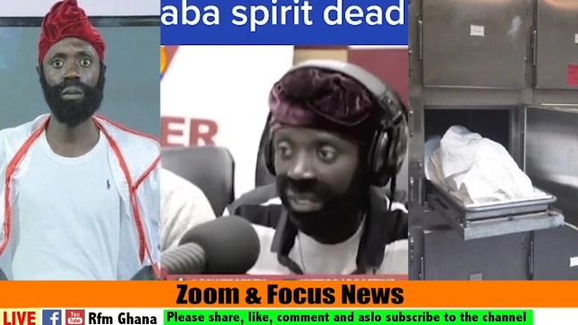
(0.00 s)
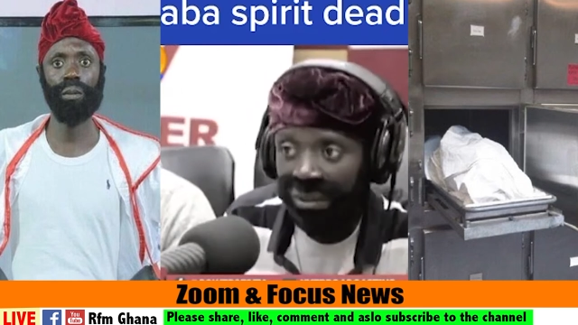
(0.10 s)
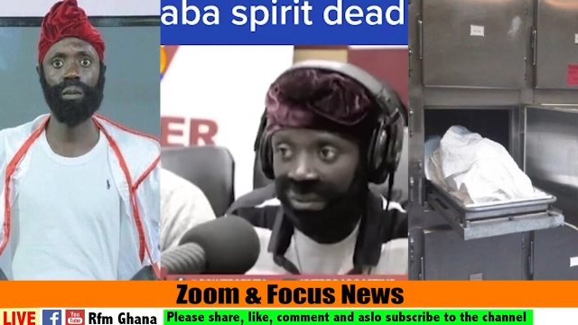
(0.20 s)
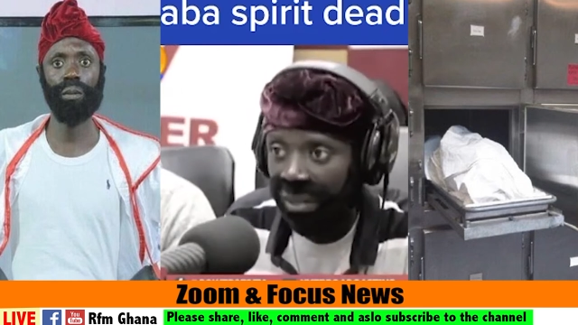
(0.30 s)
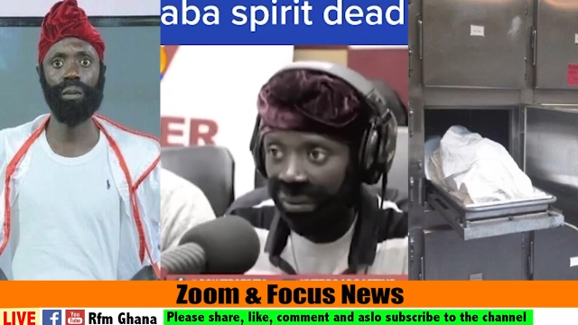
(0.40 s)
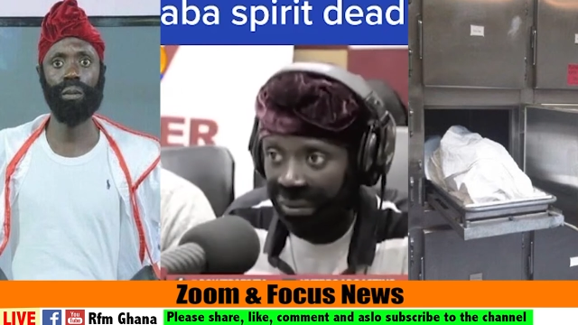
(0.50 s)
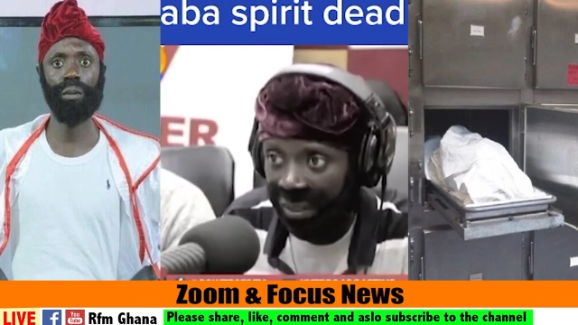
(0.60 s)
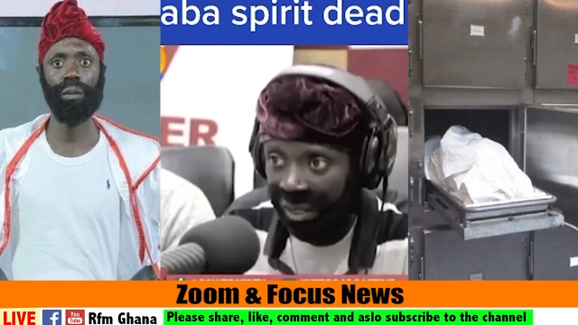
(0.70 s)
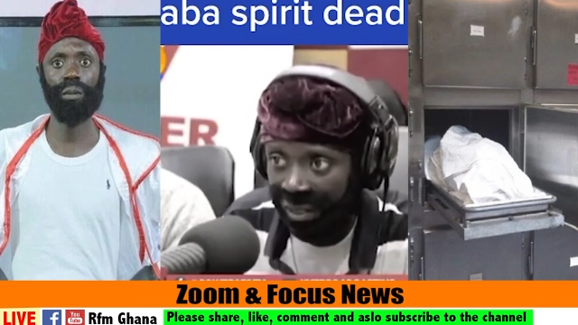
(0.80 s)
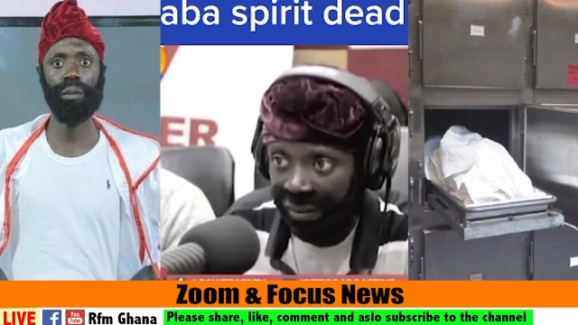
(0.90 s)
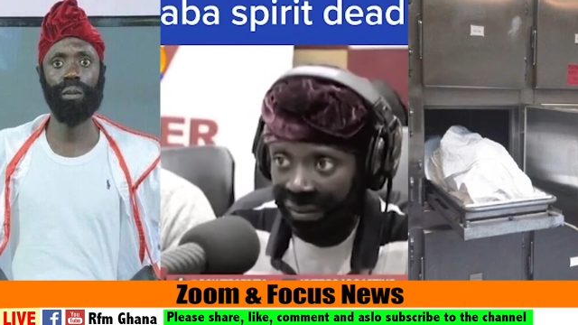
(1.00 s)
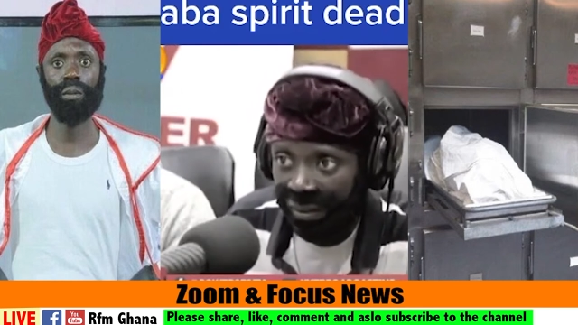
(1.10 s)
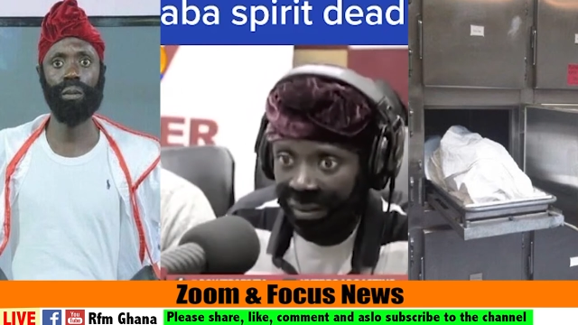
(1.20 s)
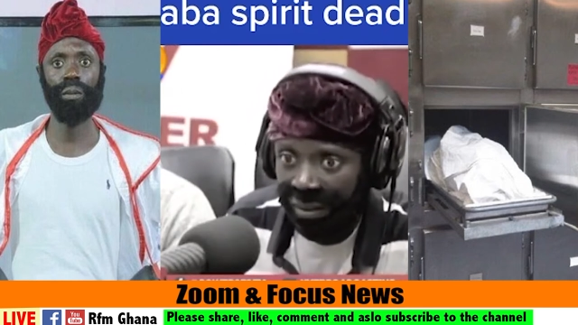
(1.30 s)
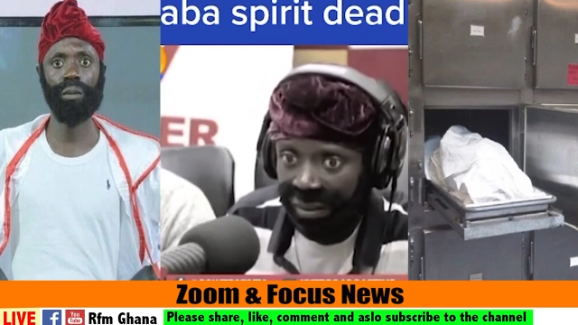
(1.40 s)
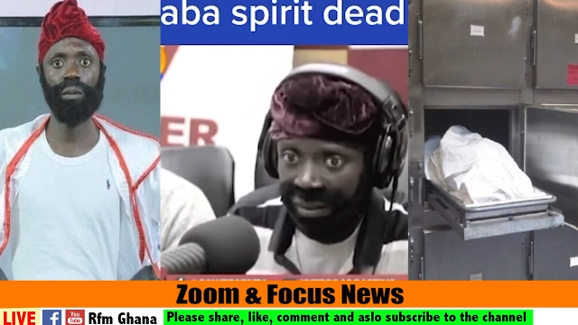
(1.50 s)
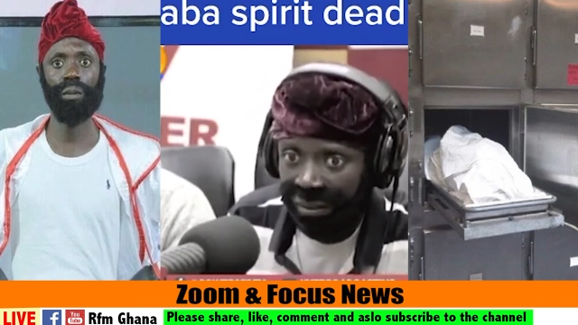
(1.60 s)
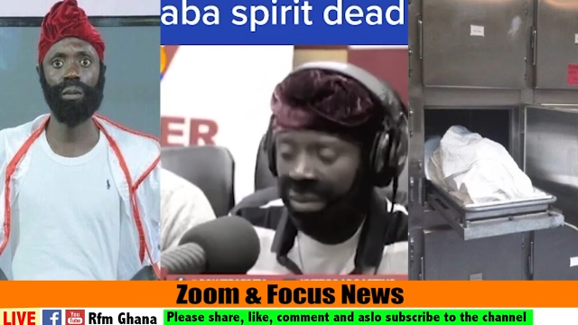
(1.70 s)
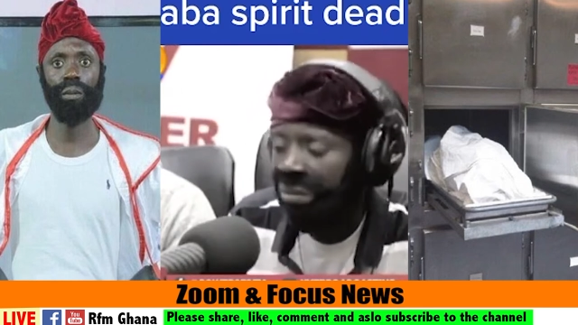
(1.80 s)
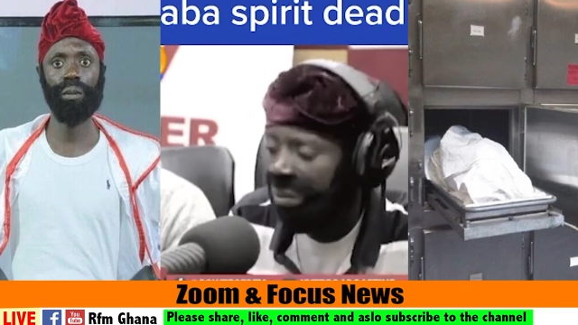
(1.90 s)
Speaker 1: Nadimia Koe
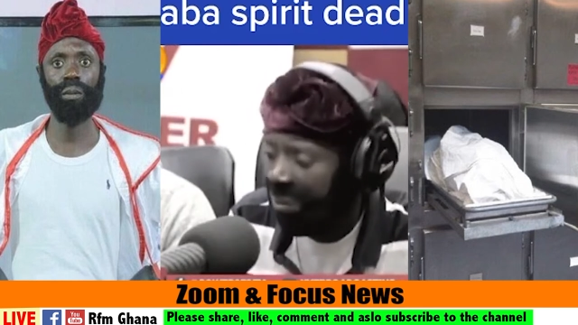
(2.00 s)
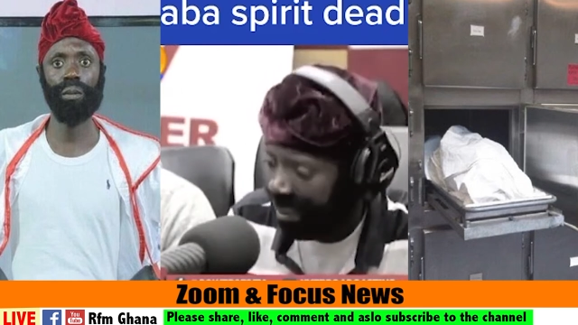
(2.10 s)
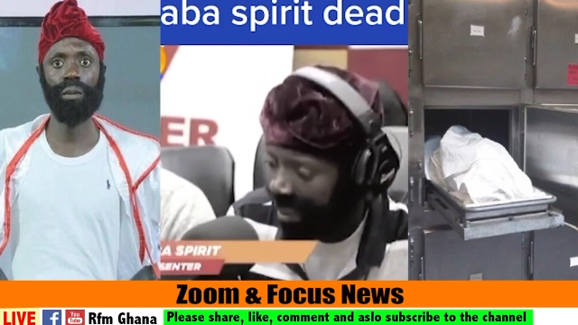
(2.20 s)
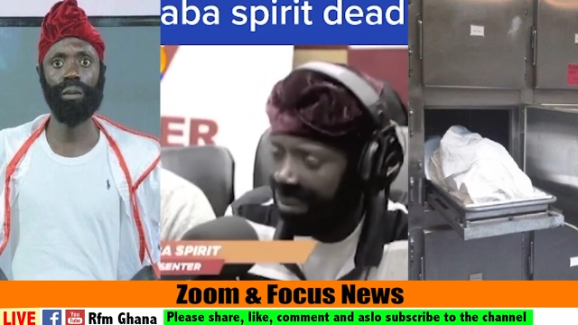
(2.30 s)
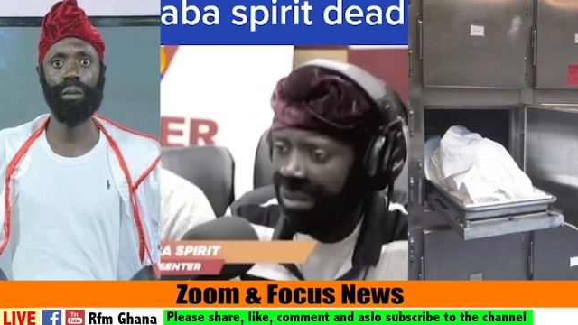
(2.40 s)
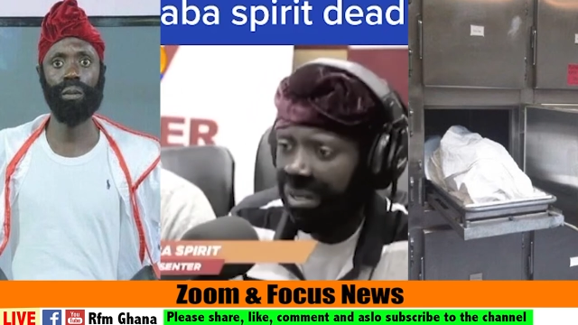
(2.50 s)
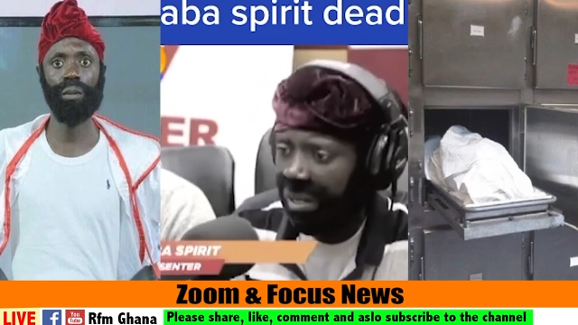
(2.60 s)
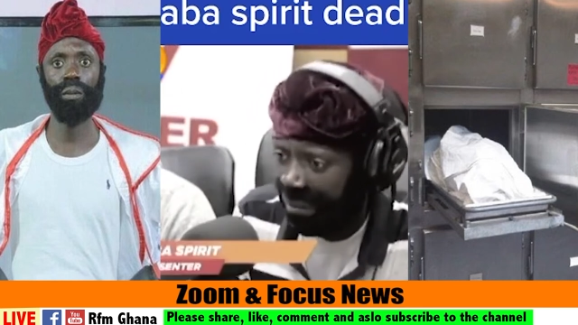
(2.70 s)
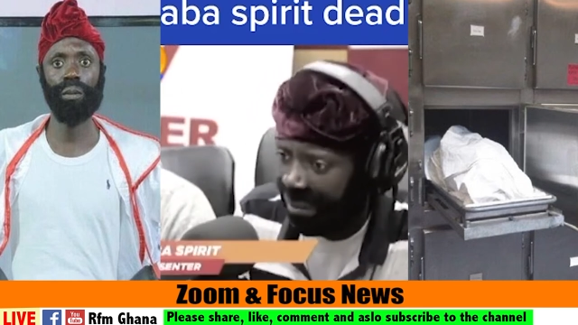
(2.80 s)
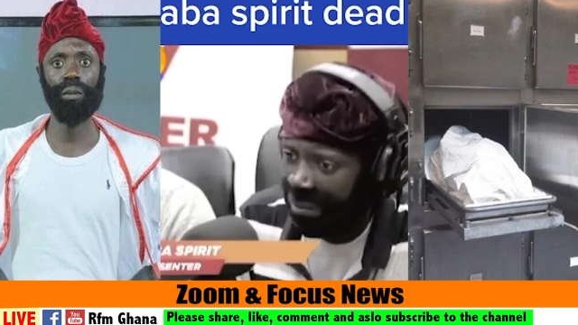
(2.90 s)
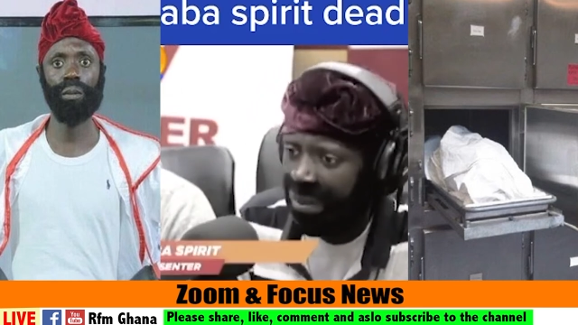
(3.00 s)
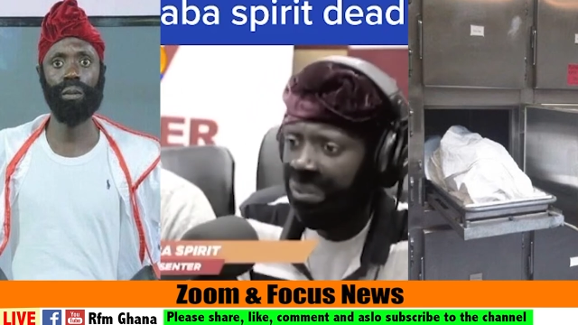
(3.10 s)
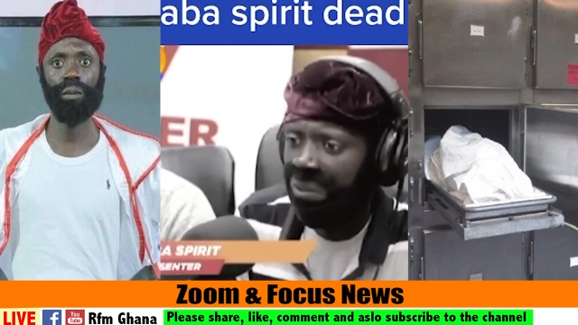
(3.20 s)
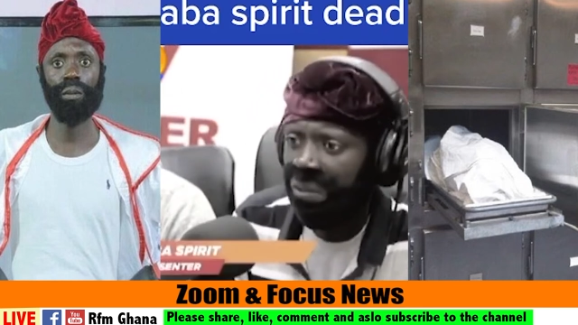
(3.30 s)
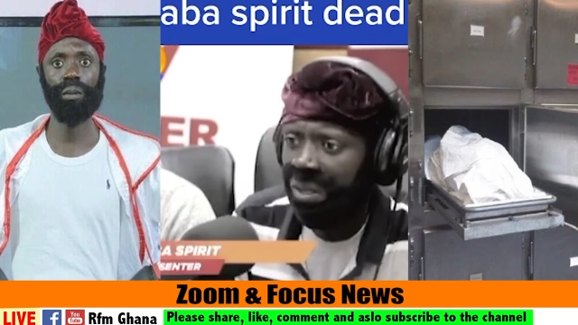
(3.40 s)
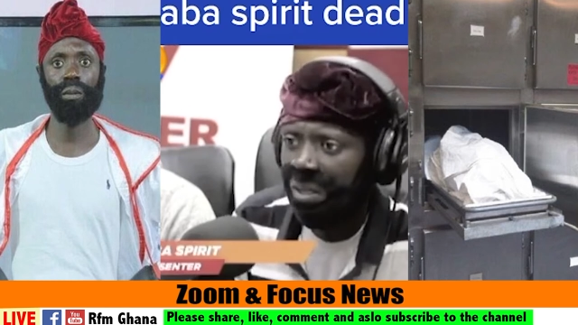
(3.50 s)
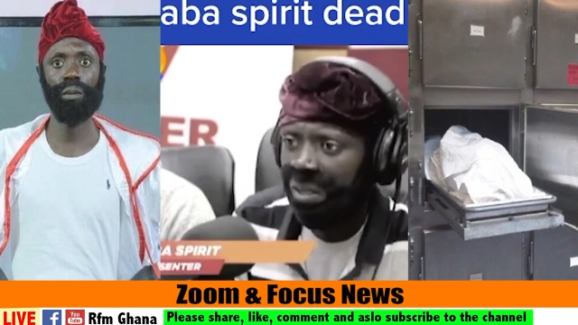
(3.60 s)
Makoko da Okakrami Mato.